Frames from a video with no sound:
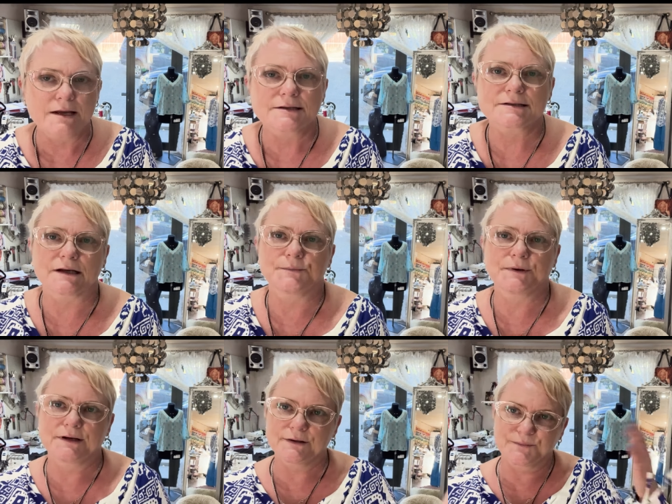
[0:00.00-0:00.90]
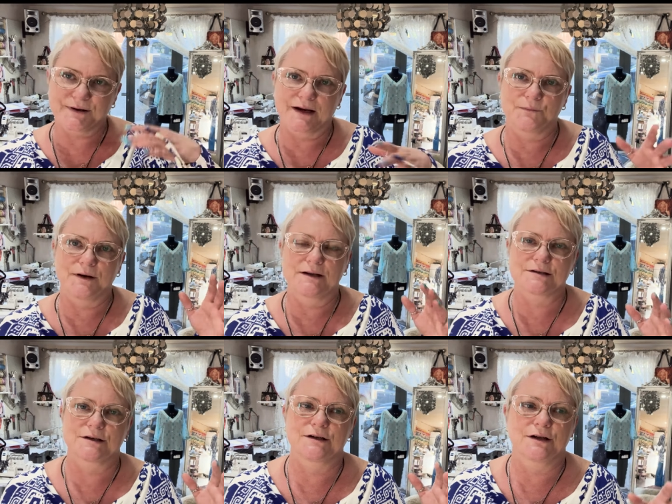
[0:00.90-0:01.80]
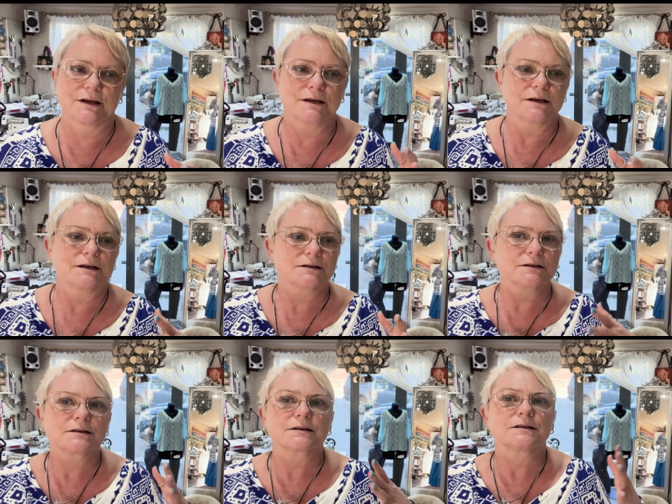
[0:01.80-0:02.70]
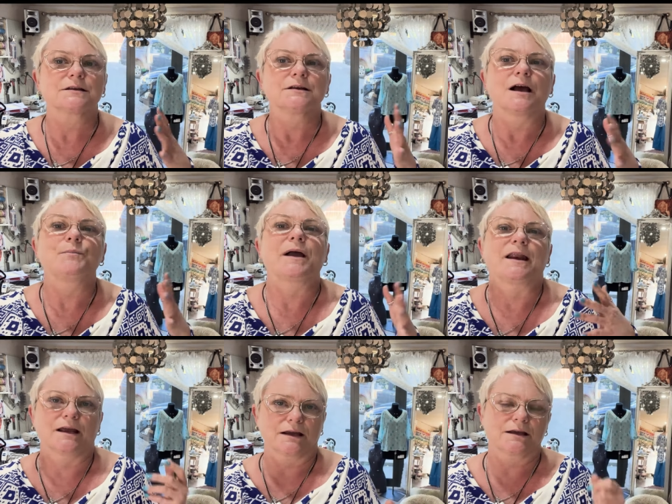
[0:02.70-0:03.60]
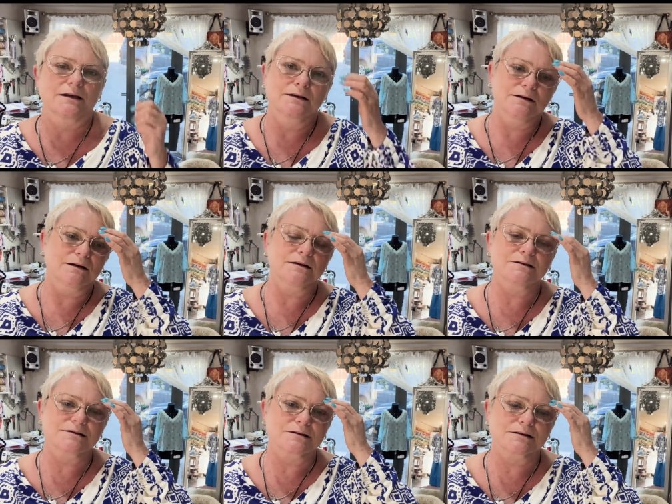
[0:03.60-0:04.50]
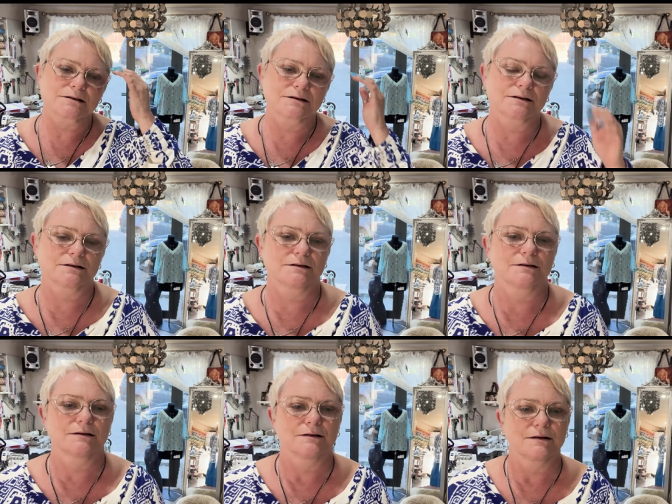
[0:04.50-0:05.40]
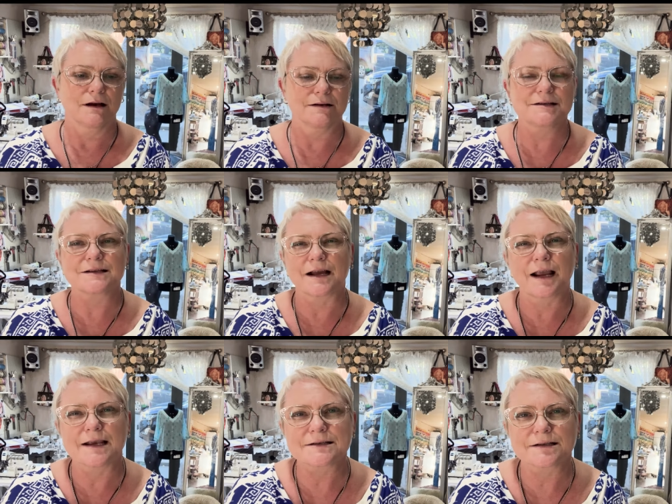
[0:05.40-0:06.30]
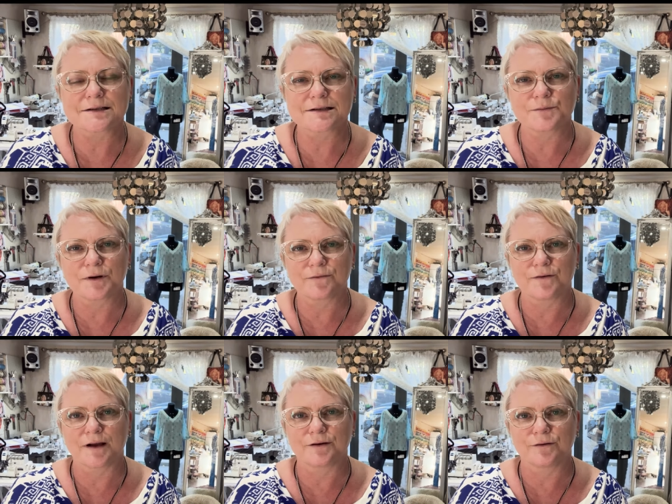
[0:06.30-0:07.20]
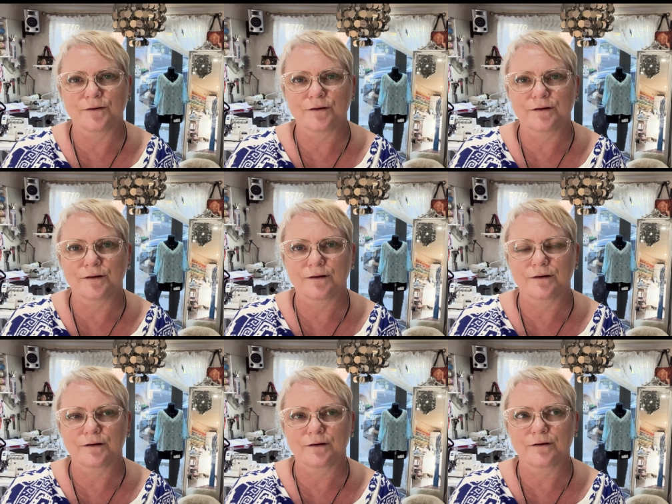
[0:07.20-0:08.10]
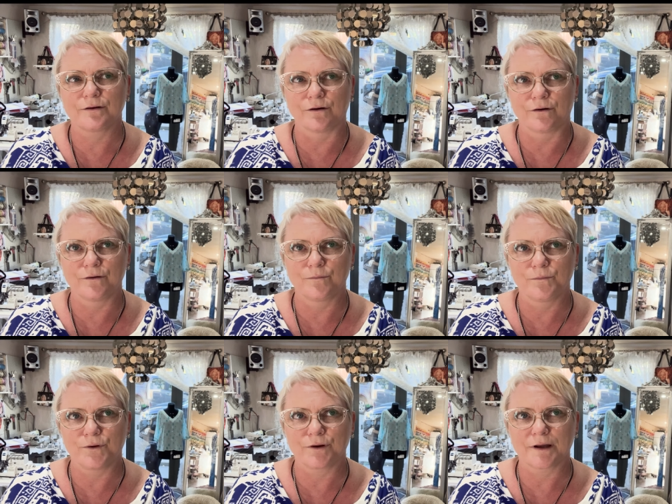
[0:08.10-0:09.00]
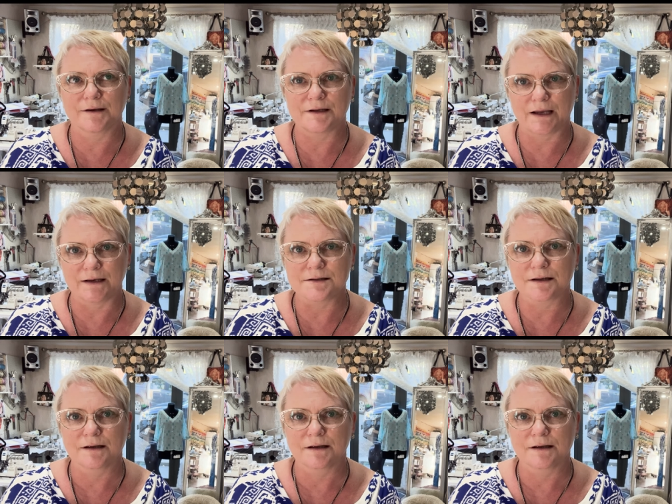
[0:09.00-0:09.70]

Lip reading: So my little brain went into like a panic. I guess I just didn't want to find her gone, burger, dead,